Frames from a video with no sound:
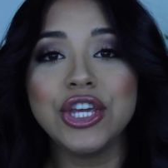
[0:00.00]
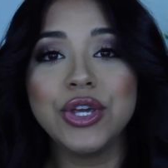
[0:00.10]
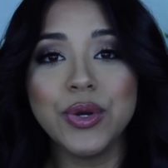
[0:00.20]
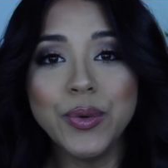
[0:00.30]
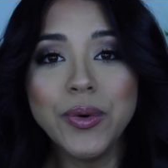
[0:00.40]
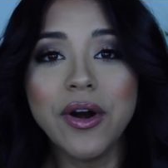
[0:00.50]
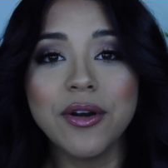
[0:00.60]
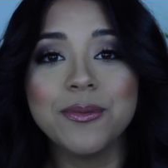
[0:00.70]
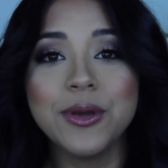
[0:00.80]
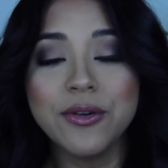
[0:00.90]
you
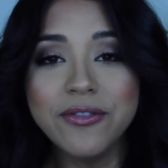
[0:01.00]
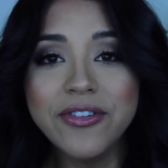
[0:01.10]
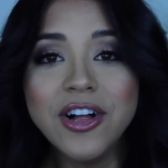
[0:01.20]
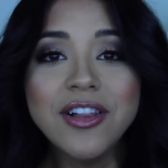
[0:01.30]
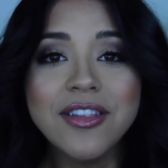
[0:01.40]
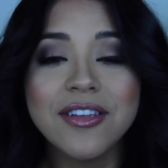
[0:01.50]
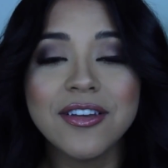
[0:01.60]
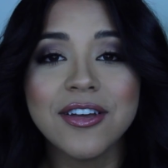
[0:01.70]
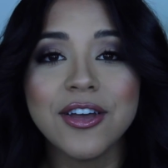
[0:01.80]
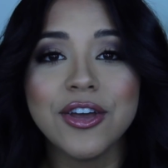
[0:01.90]
are beautiful,
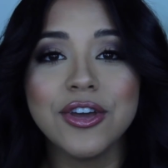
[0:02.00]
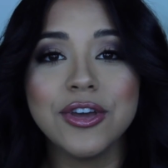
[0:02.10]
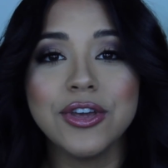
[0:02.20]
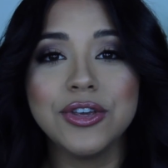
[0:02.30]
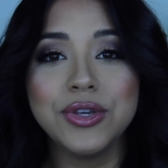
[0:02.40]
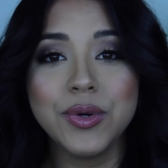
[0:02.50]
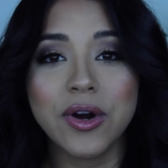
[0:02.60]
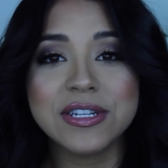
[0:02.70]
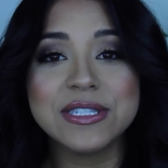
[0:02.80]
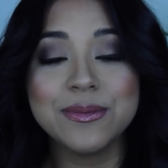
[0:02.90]
you
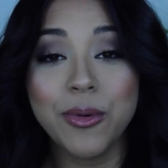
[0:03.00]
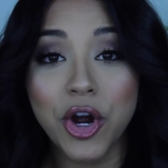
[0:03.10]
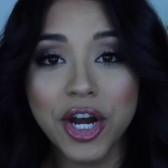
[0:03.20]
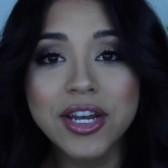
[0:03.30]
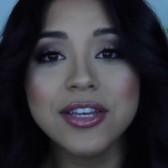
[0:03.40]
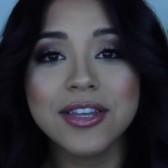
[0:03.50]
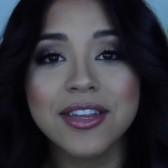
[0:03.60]
are smart,